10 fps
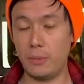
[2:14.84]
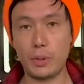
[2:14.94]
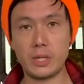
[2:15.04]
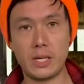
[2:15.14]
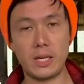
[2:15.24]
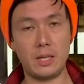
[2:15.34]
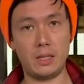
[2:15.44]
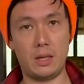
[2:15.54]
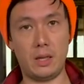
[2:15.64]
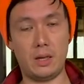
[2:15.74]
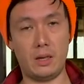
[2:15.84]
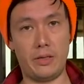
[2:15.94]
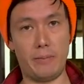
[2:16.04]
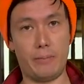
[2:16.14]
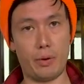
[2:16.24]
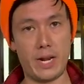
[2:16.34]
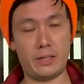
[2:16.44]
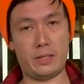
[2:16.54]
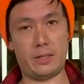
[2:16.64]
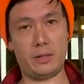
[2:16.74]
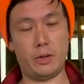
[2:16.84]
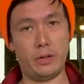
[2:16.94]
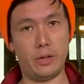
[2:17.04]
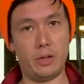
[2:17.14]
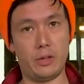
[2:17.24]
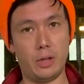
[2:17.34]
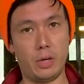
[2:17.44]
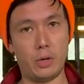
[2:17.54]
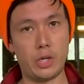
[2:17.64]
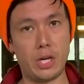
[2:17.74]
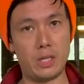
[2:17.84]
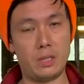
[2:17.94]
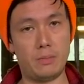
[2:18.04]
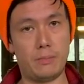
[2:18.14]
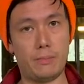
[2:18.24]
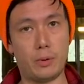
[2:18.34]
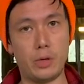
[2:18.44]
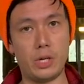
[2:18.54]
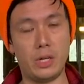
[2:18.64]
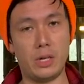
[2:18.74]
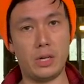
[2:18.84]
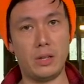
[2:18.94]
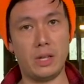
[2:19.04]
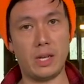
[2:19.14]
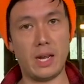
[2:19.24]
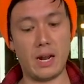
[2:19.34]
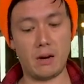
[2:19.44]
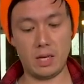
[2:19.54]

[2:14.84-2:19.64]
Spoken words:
The brisket is the breast or the lower chest portion of the cow.